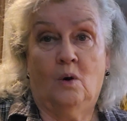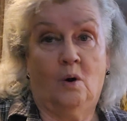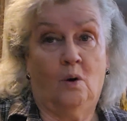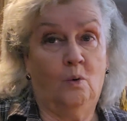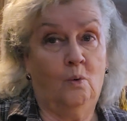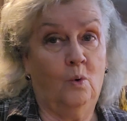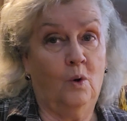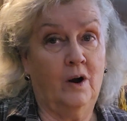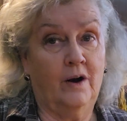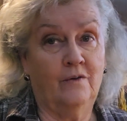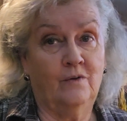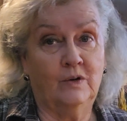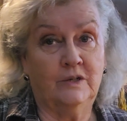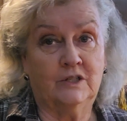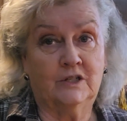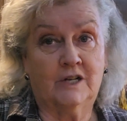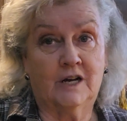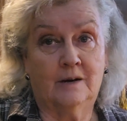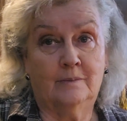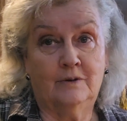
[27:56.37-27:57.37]
or wherever
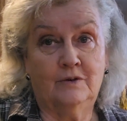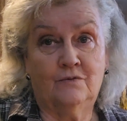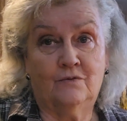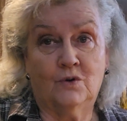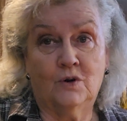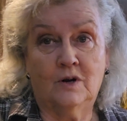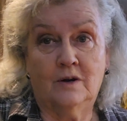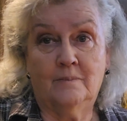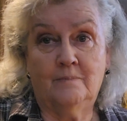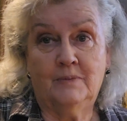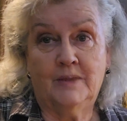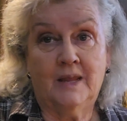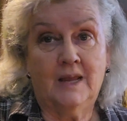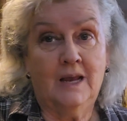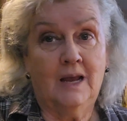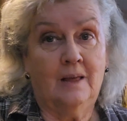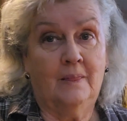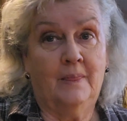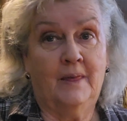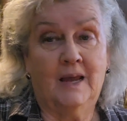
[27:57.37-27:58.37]
it's coming from,
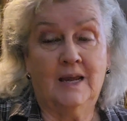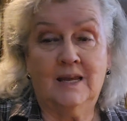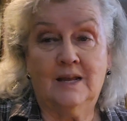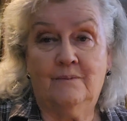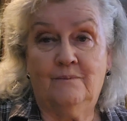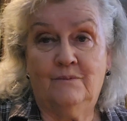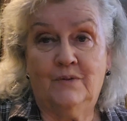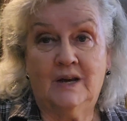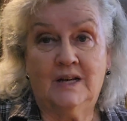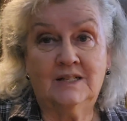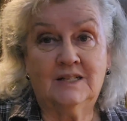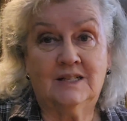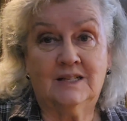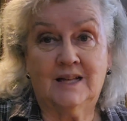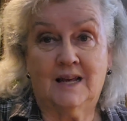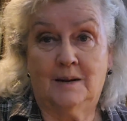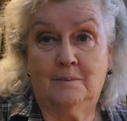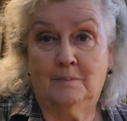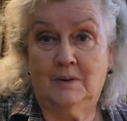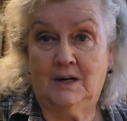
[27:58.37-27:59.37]
they invest
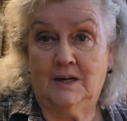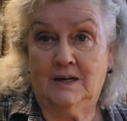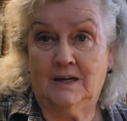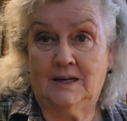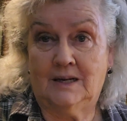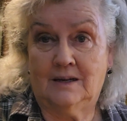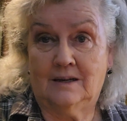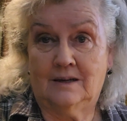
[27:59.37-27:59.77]
that money.